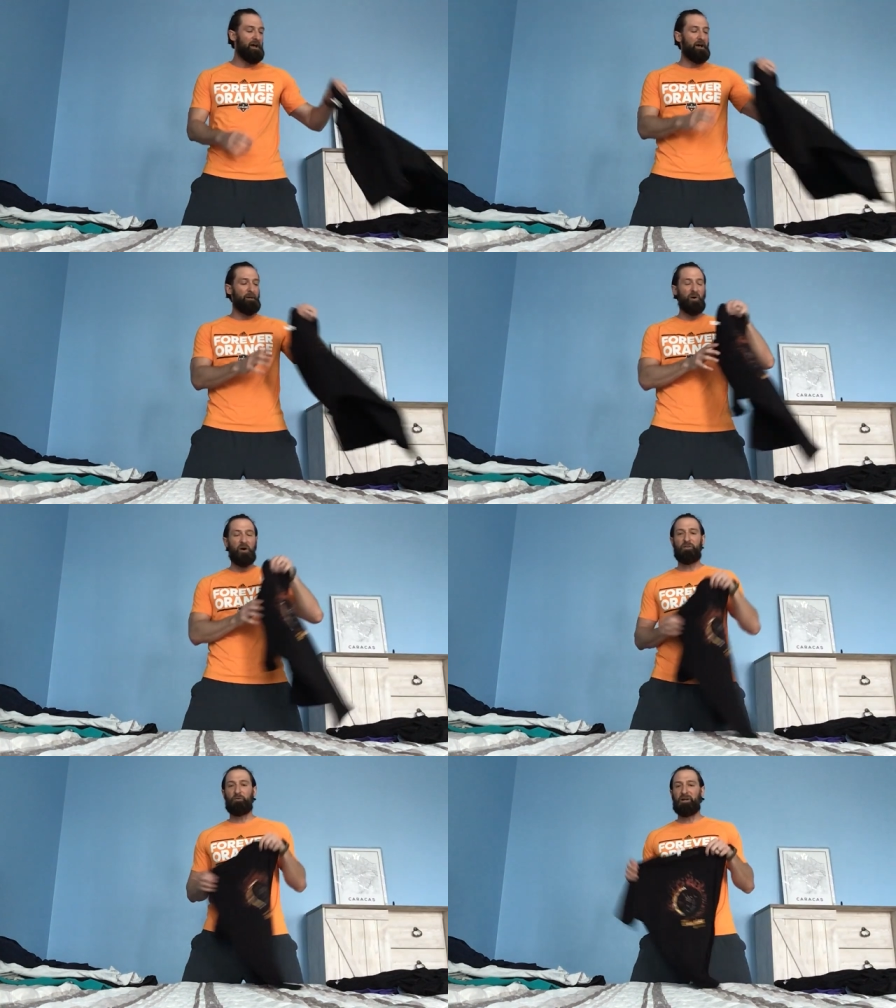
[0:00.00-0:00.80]
uh,
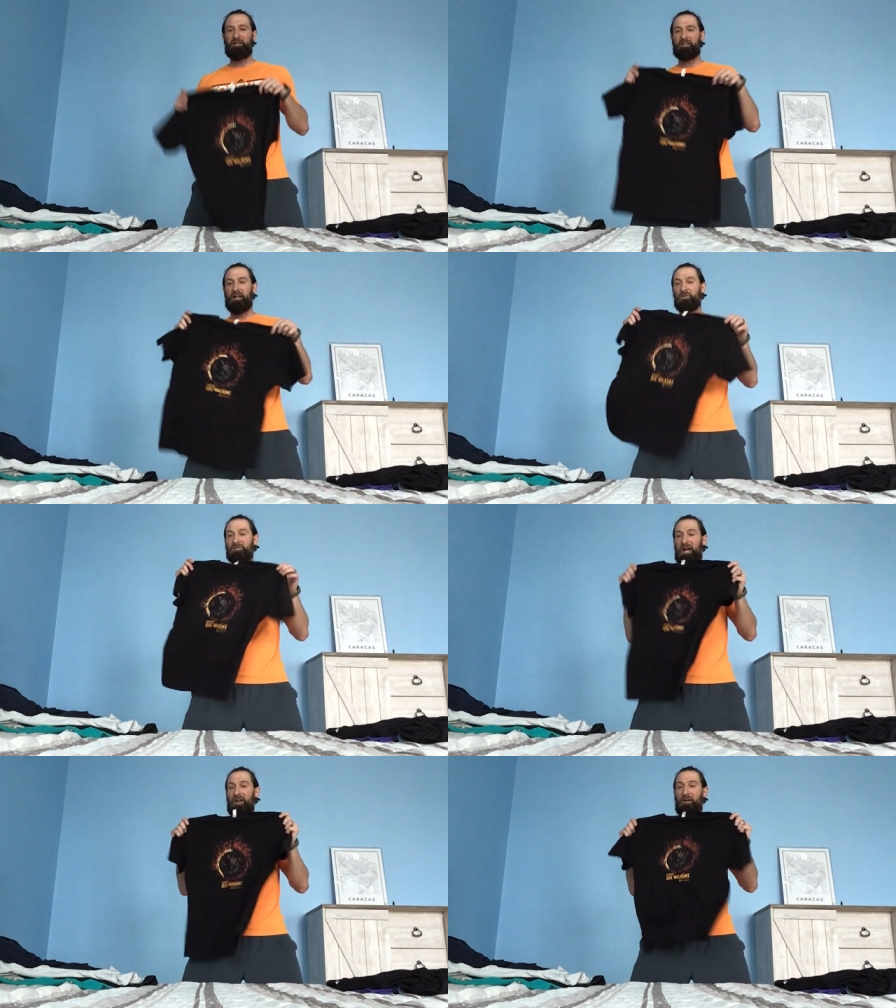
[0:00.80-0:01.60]
part of the ring cycle,
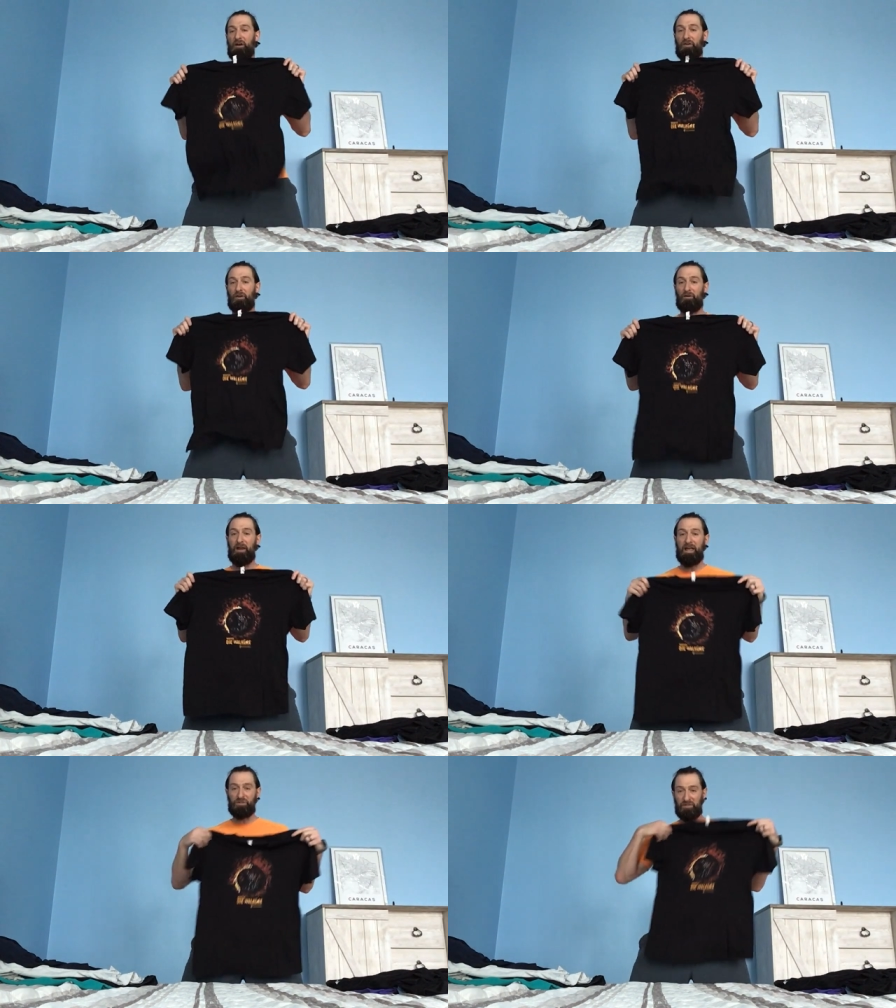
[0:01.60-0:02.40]
Die
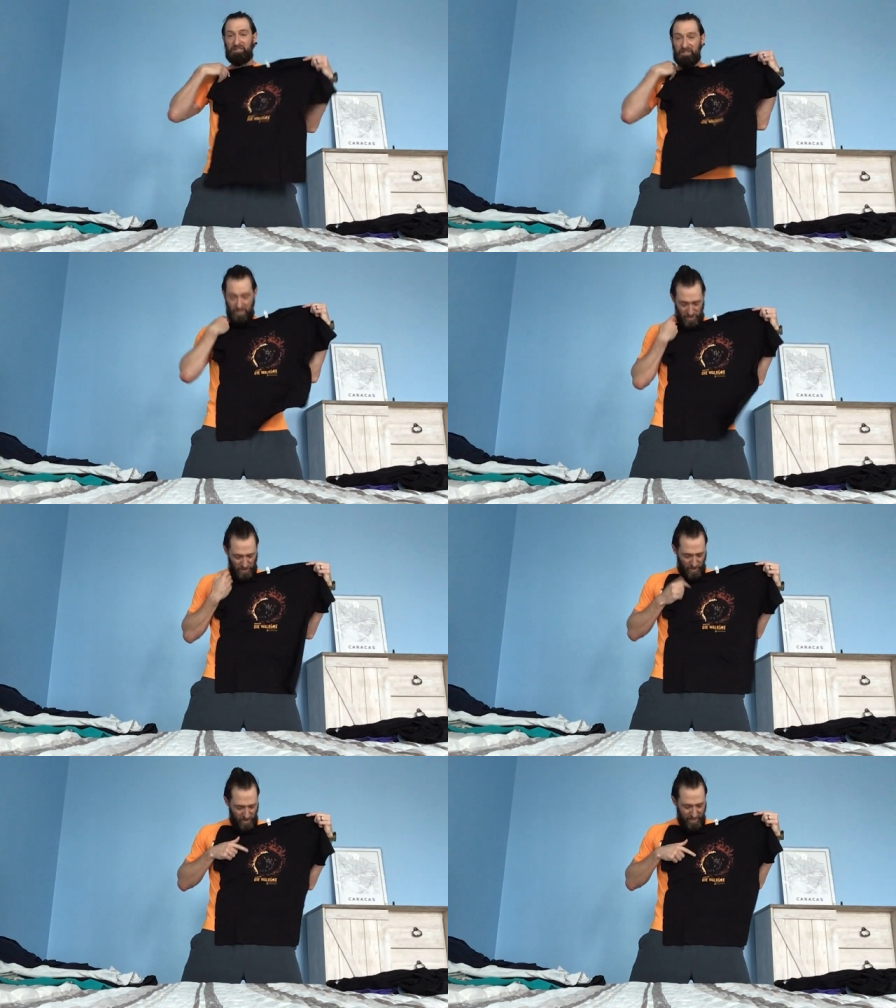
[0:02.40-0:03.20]
Walküre. As you can see, this
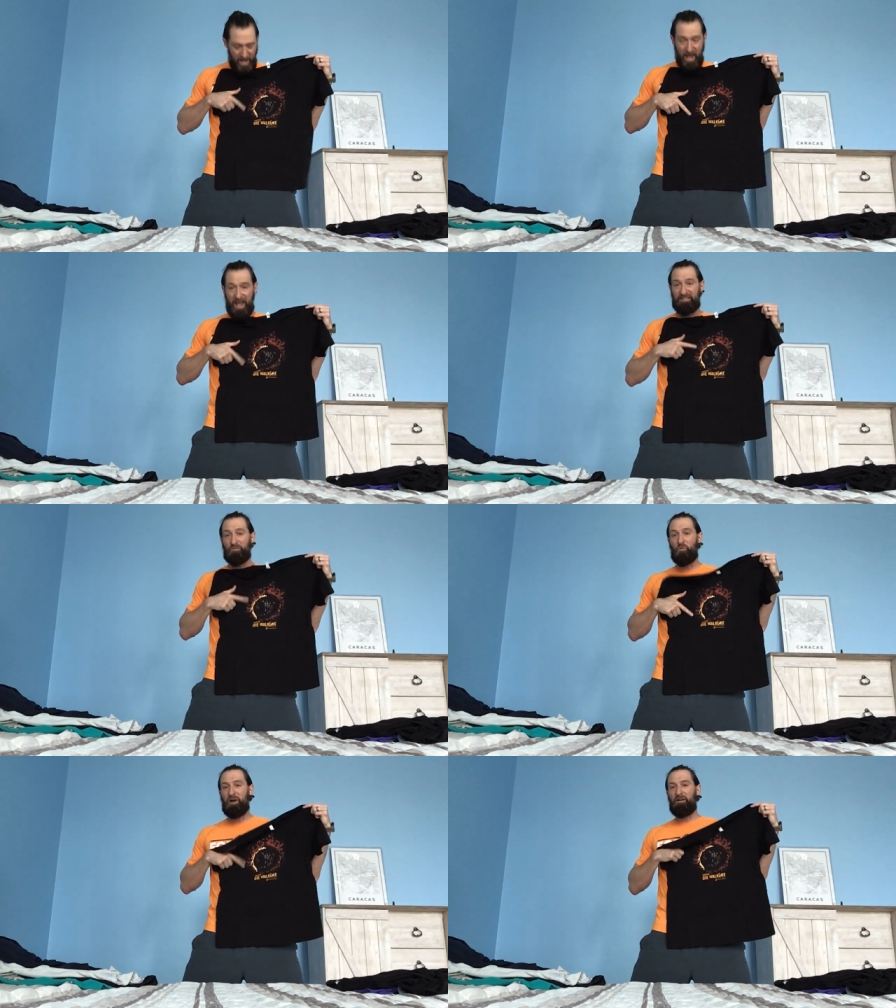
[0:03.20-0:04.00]
shirt has
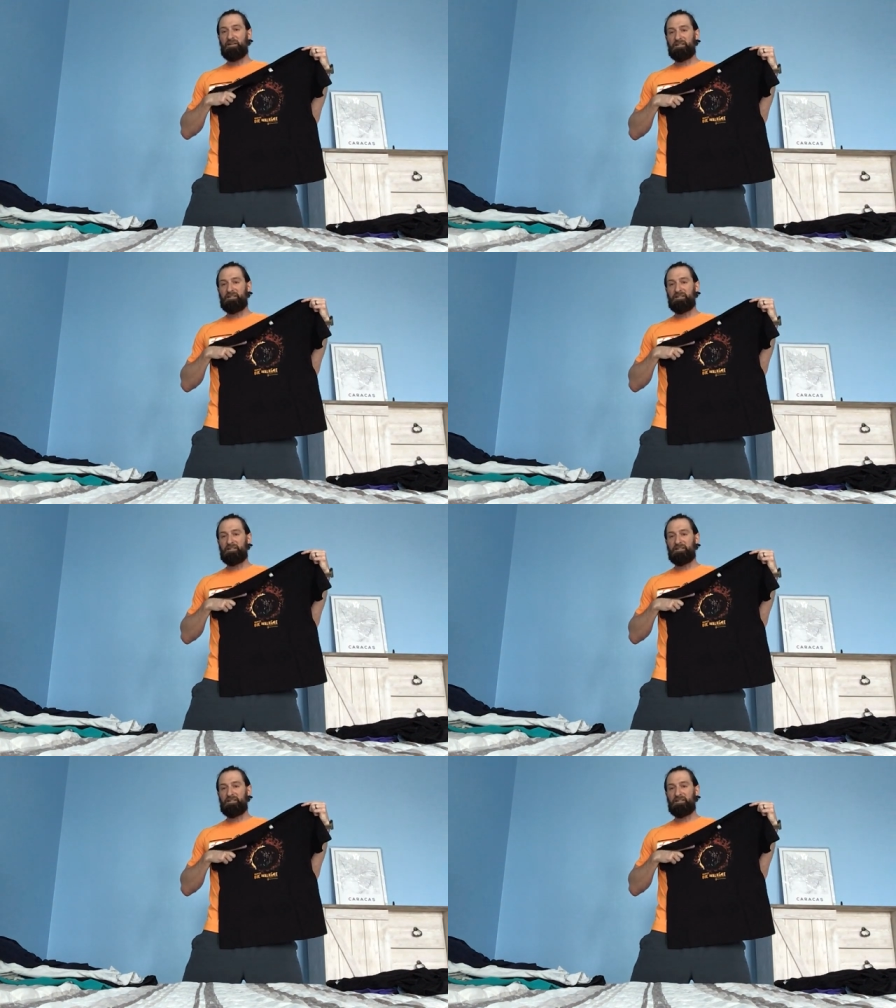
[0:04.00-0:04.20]
some wear and